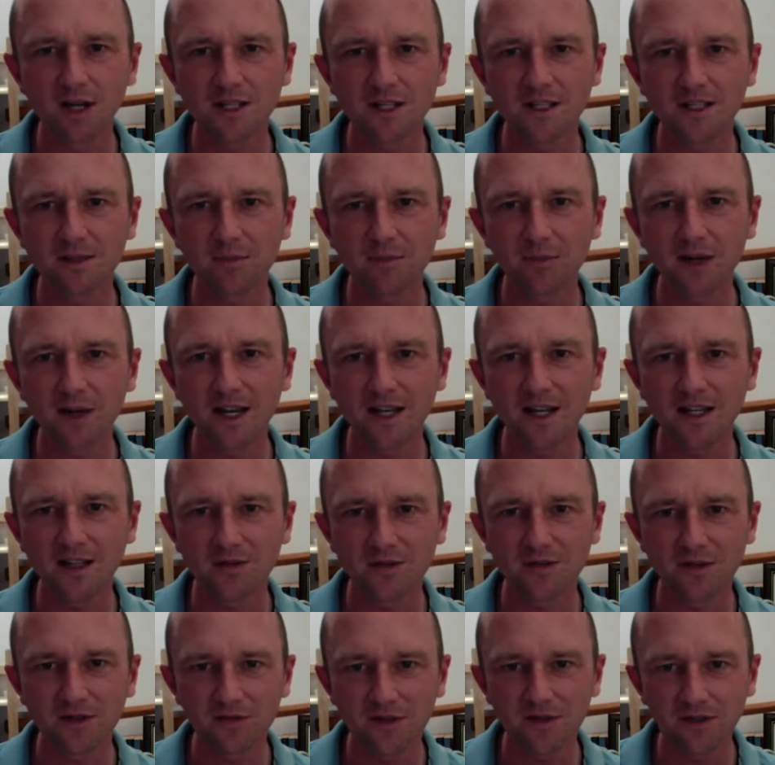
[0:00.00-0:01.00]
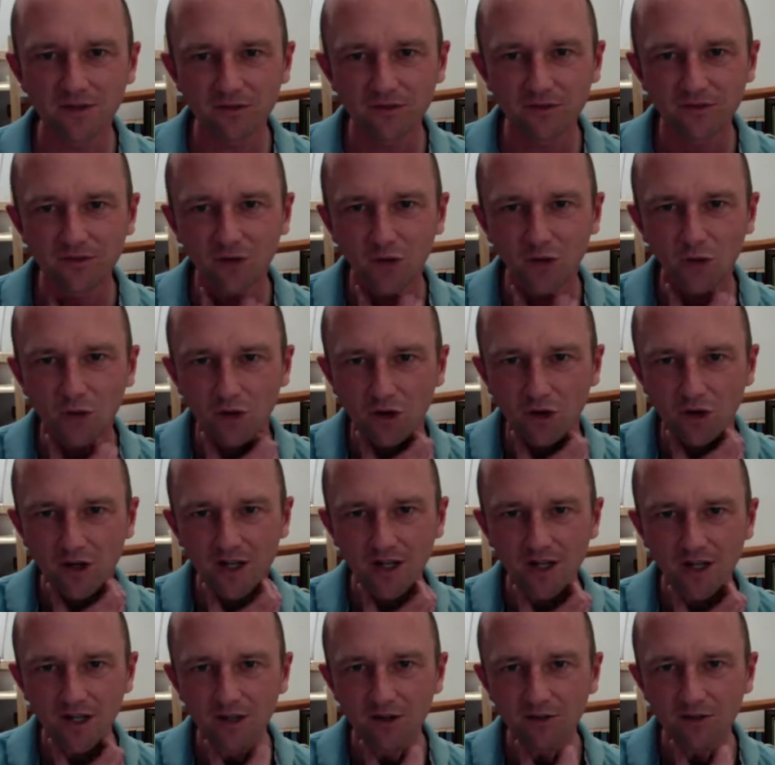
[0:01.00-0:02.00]
Esther Bayes 54.
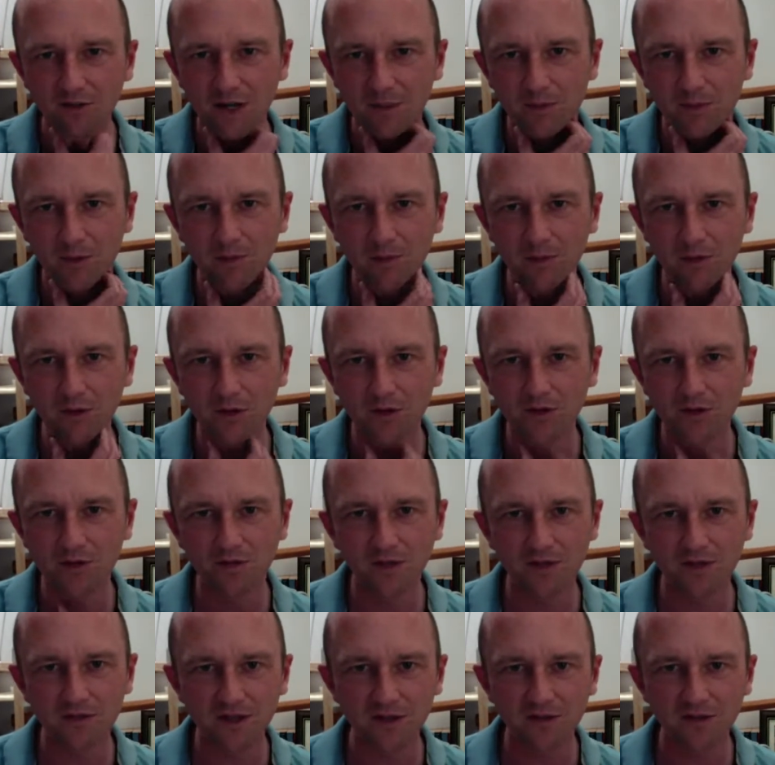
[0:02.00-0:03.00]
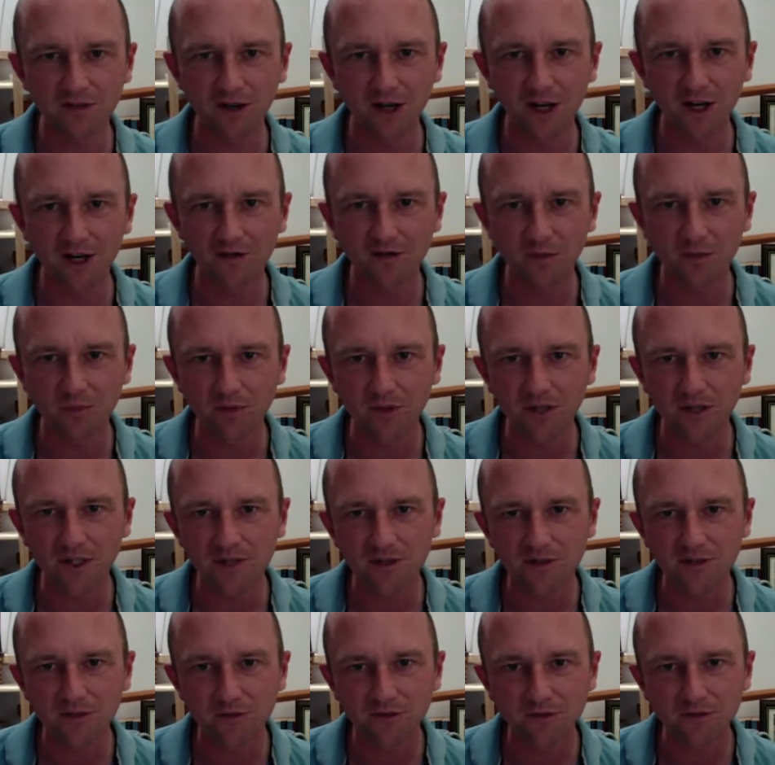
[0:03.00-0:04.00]
The Rapplemores 55. The Briggs
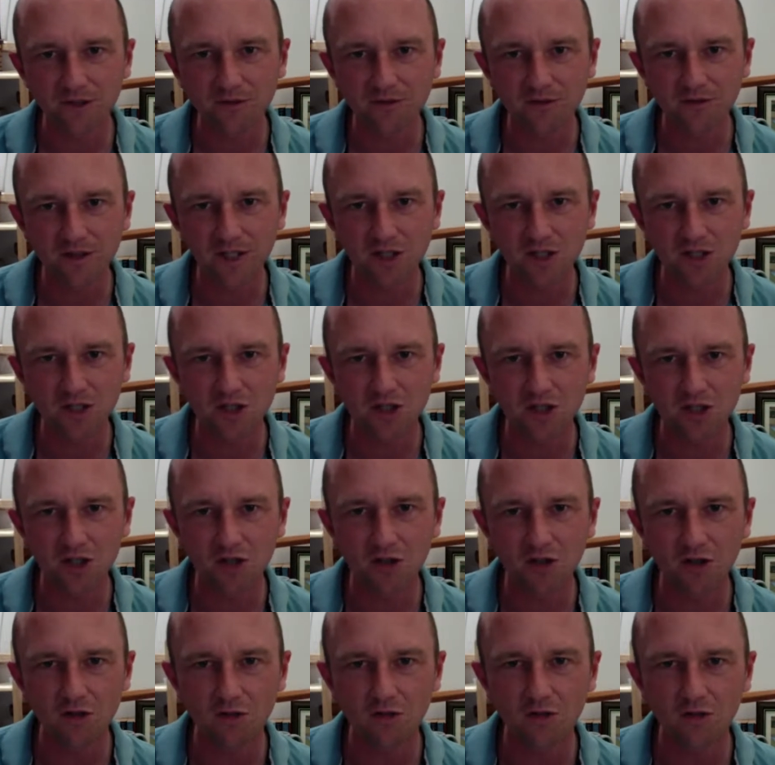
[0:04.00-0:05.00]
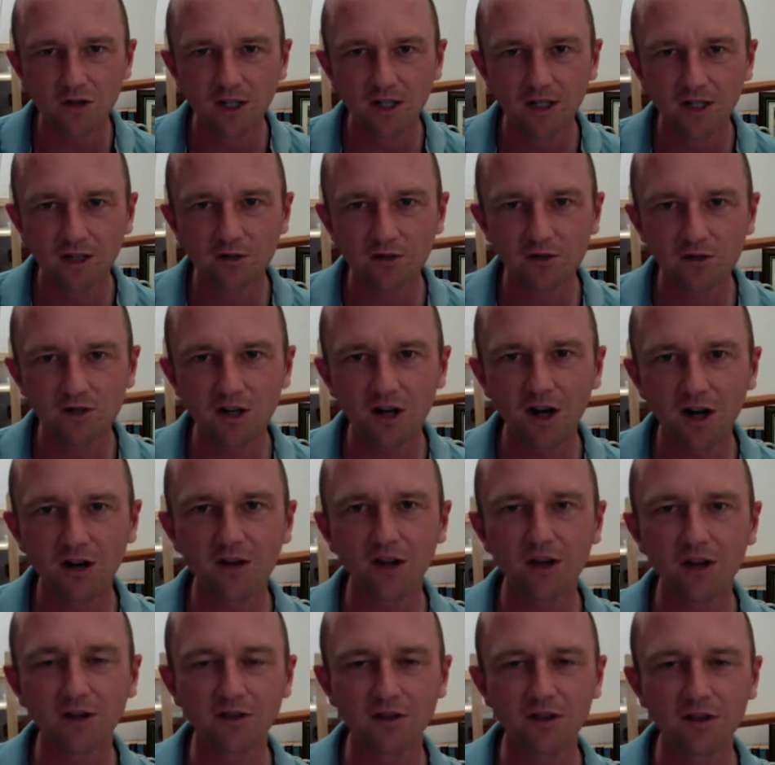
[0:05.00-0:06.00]
on 52.
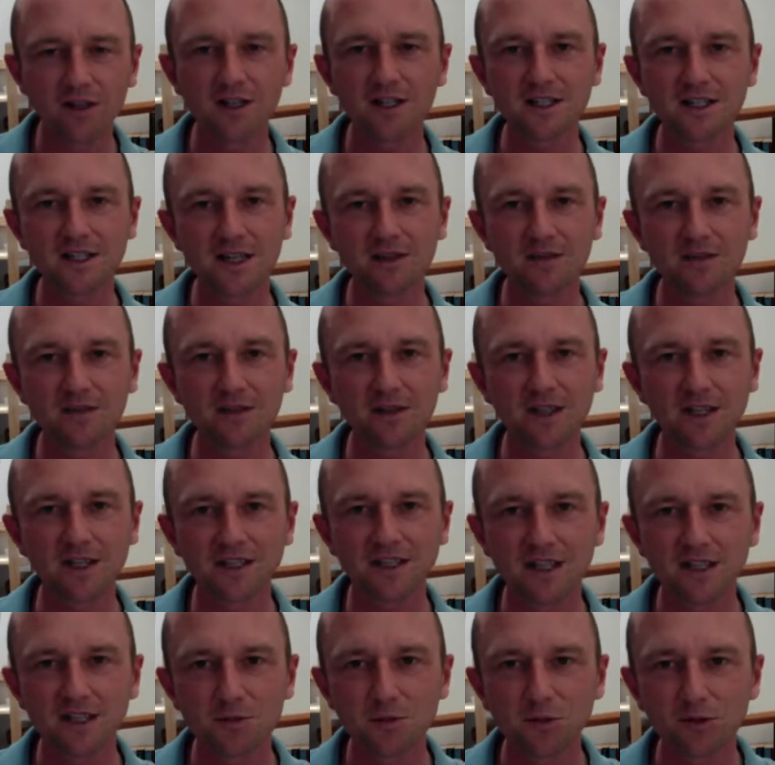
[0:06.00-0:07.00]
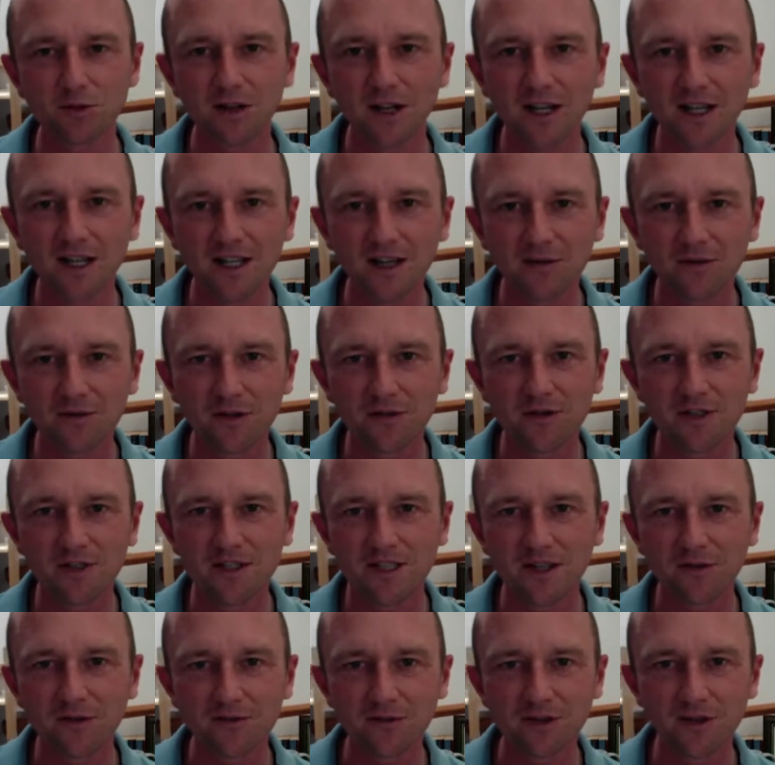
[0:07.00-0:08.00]
Drosario 37. That sounds more like it.
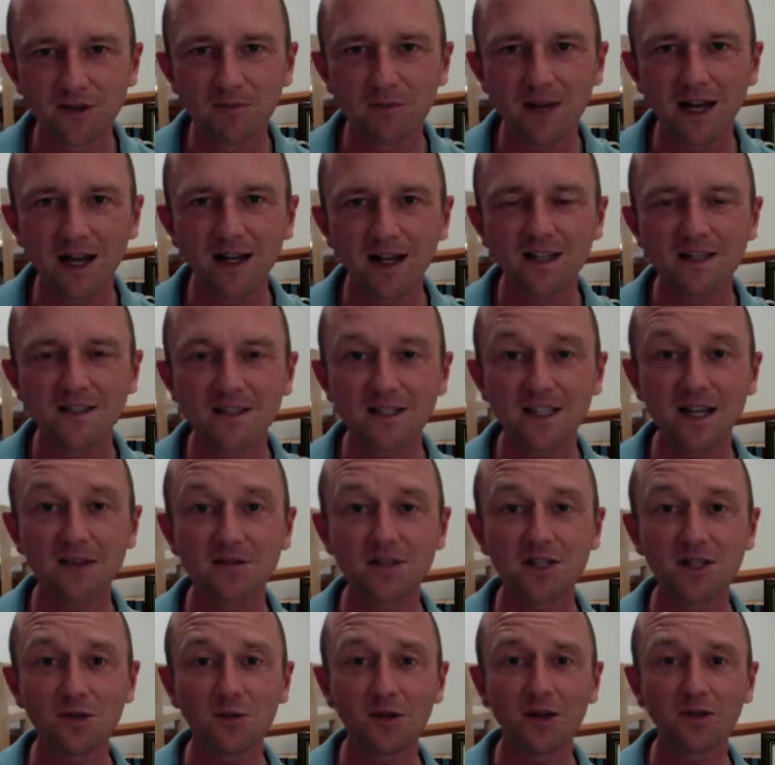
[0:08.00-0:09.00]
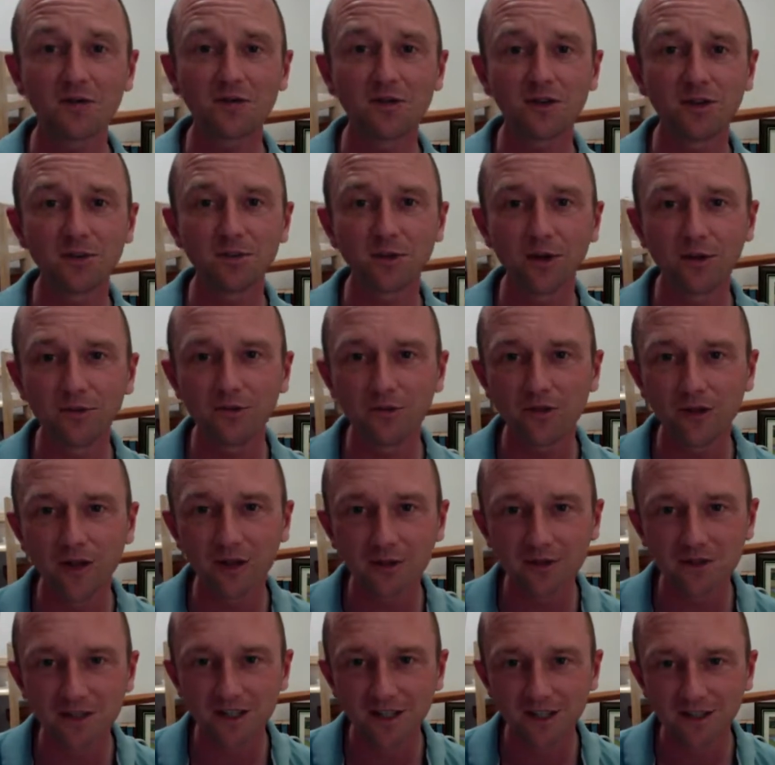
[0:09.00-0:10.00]
57 for the Malins. 71 for the
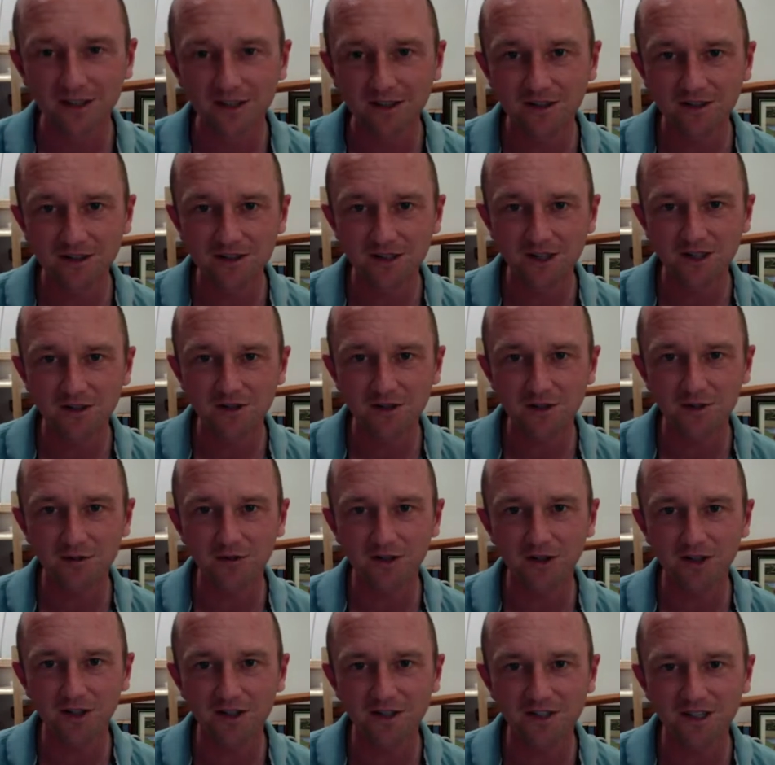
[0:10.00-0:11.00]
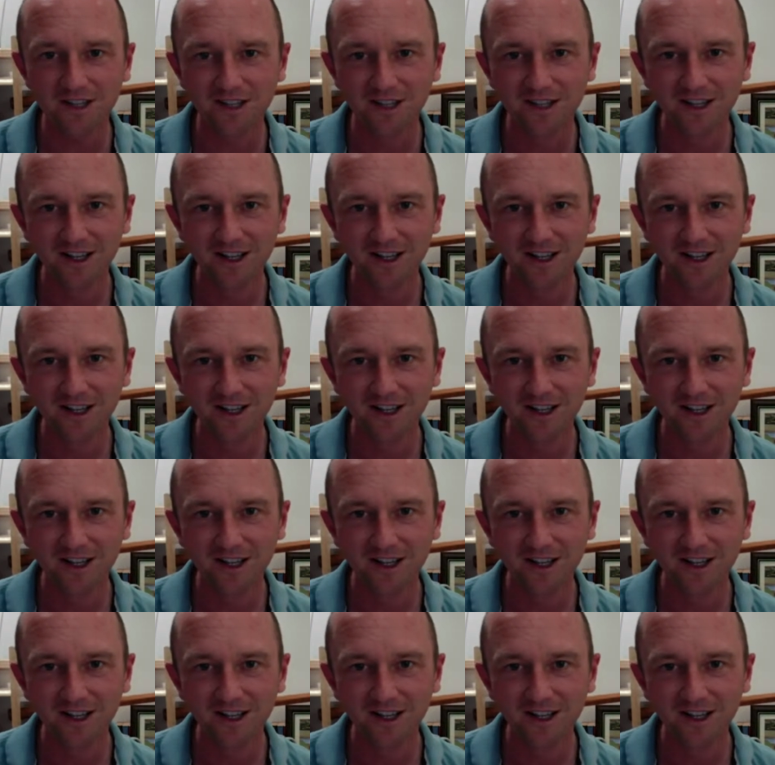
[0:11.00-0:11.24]
Blomfelds. It's going too fast.